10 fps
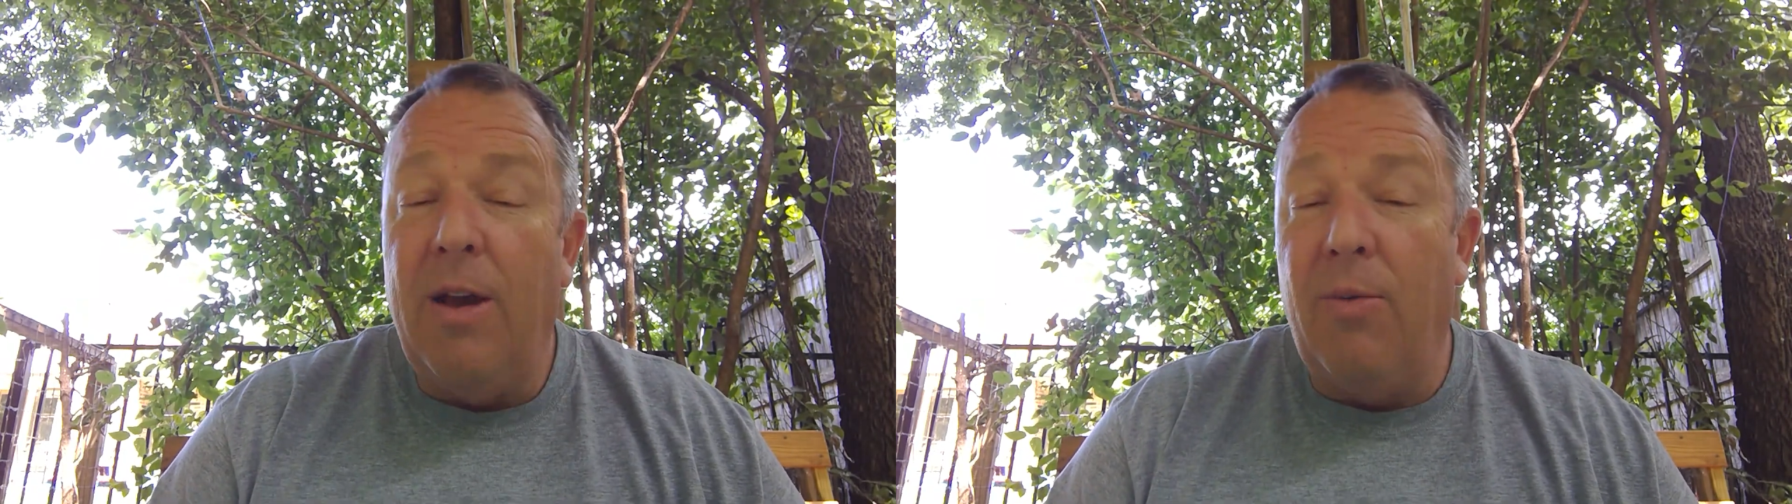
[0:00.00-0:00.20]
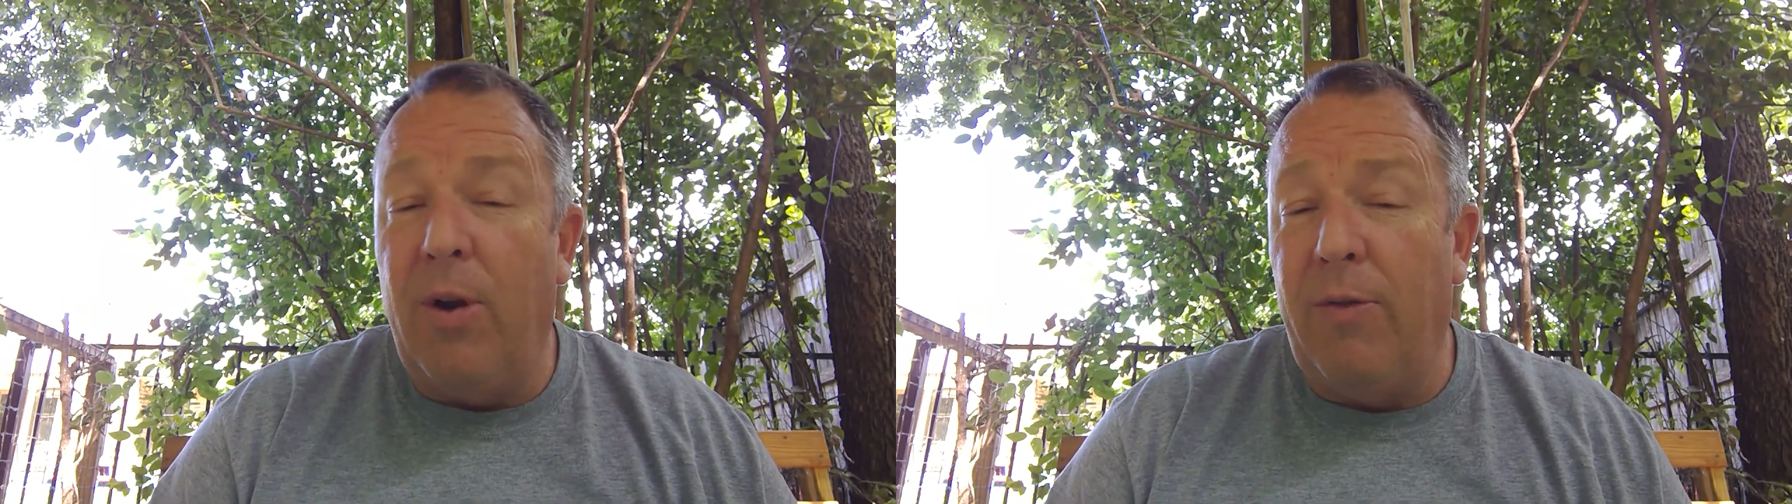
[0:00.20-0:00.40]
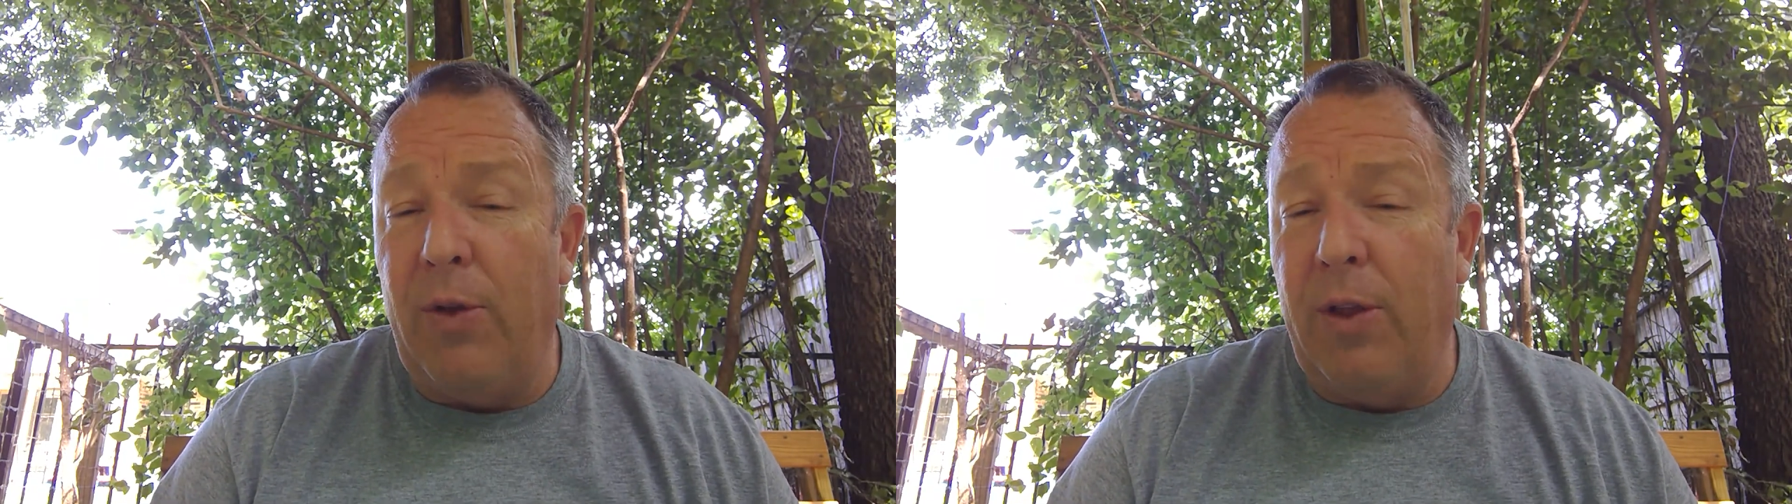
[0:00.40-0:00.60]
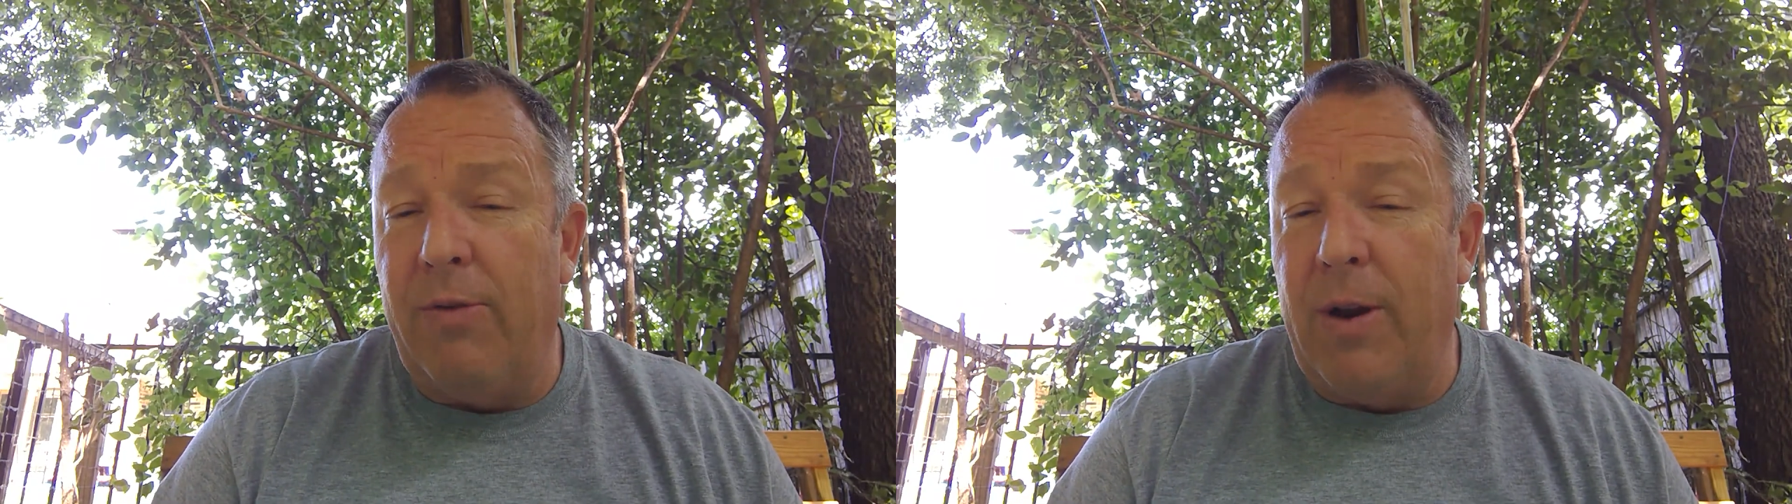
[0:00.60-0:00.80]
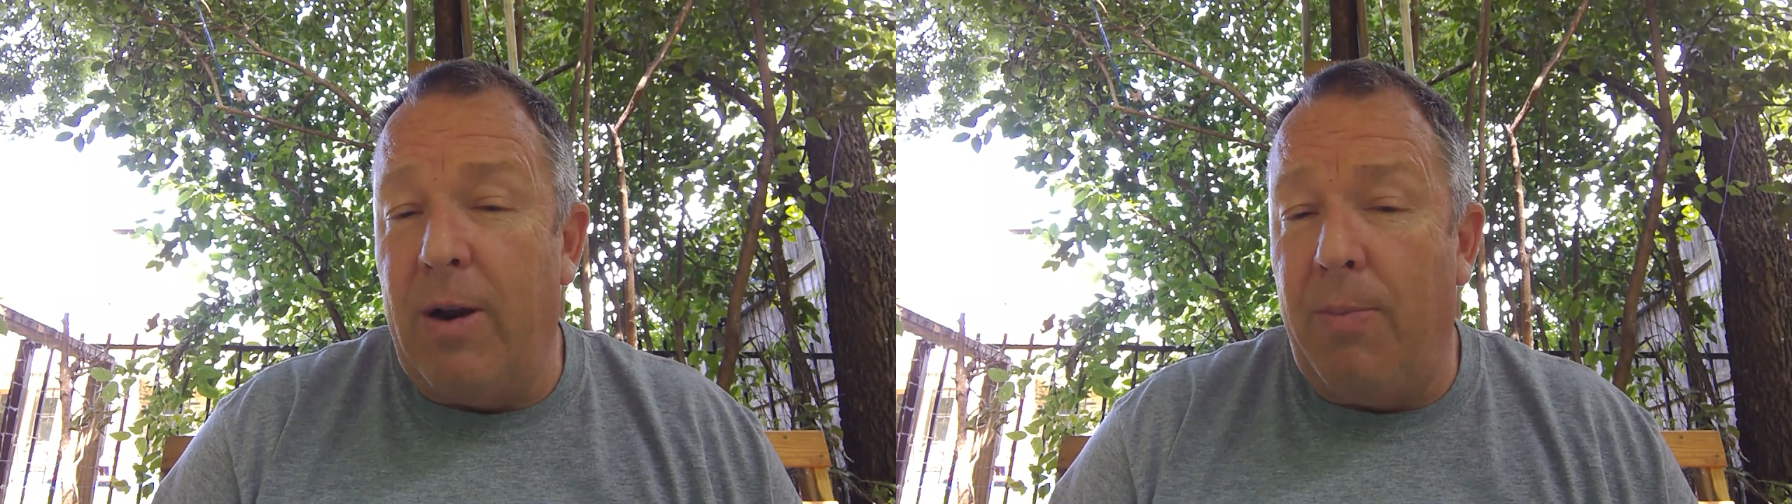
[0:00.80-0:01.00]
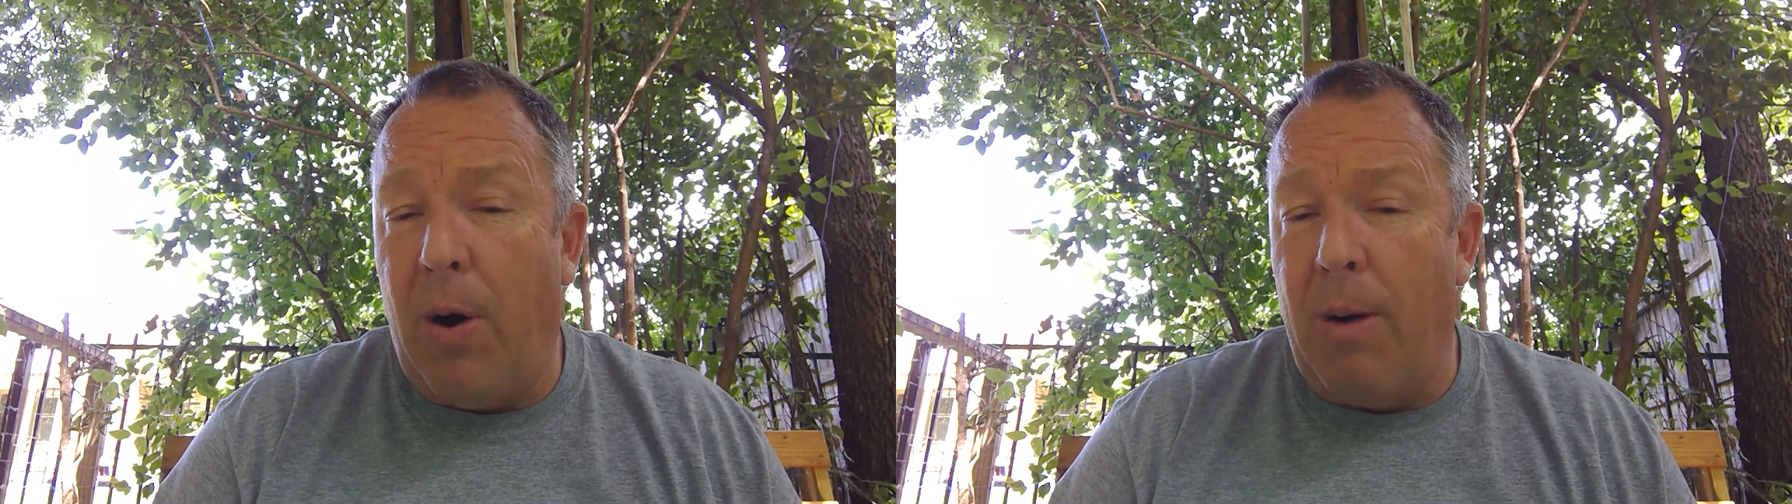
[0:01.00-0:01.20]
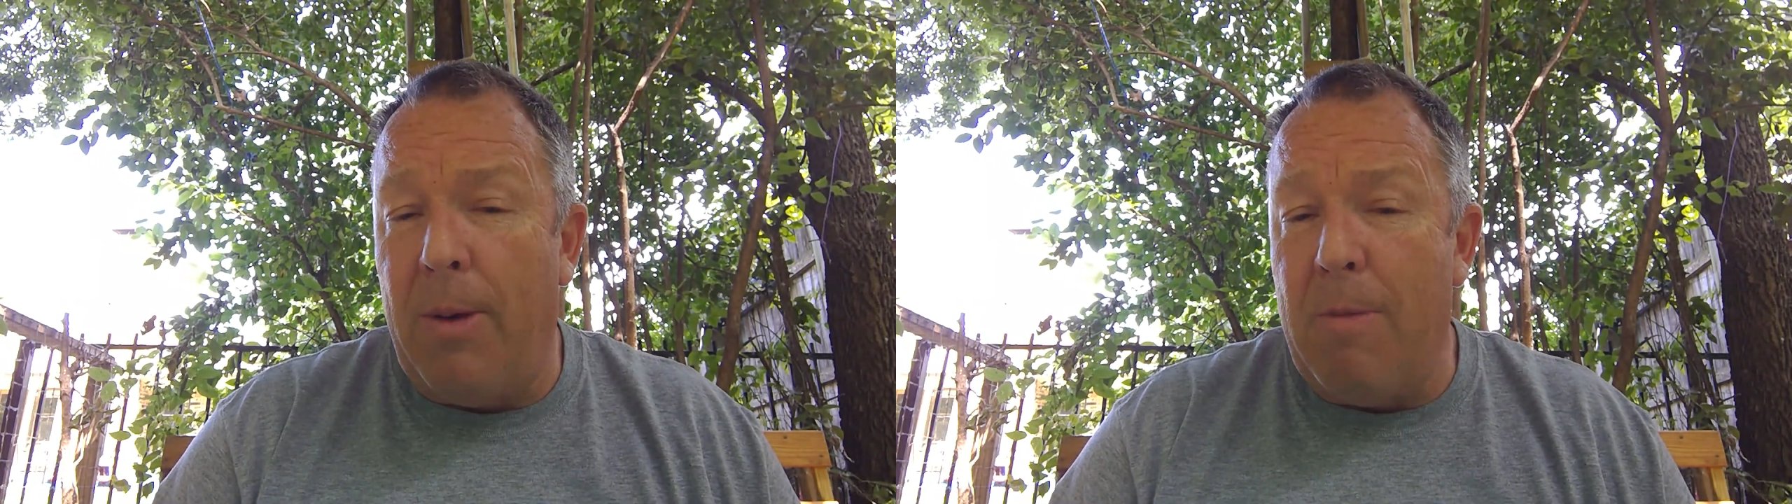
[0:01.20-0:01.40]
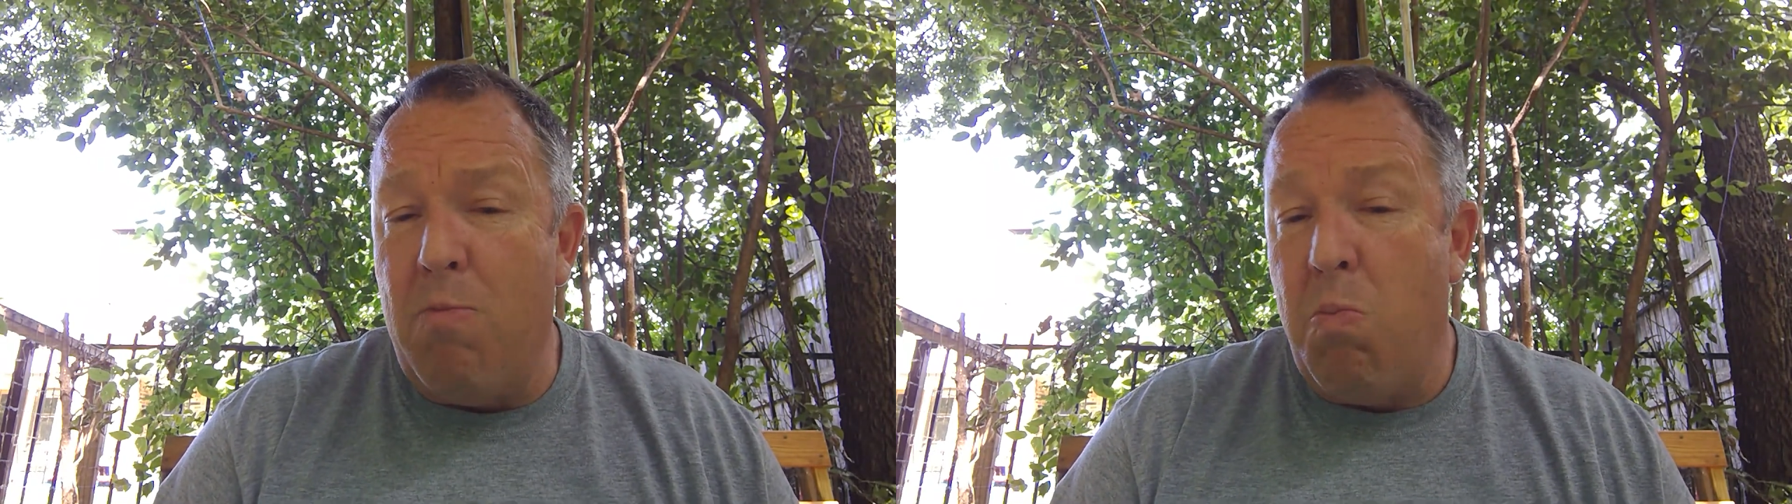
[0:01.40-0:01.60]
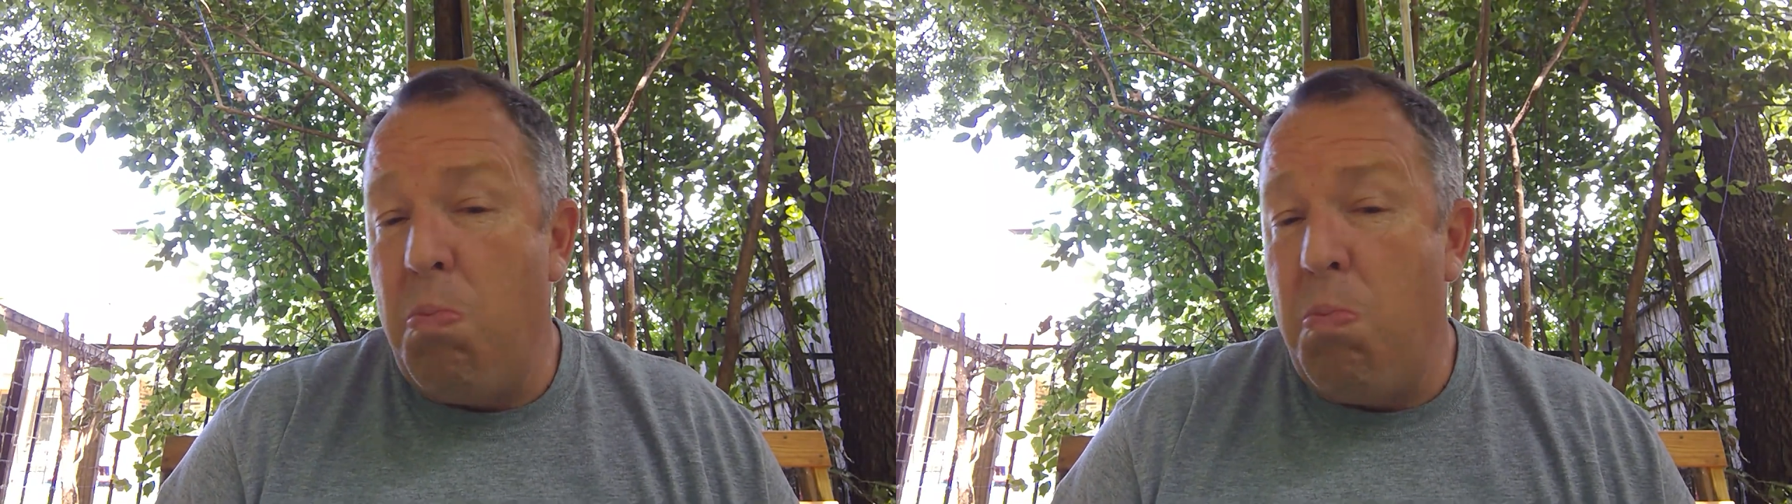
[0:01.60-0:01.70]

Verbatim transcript: What if you live in an apartment?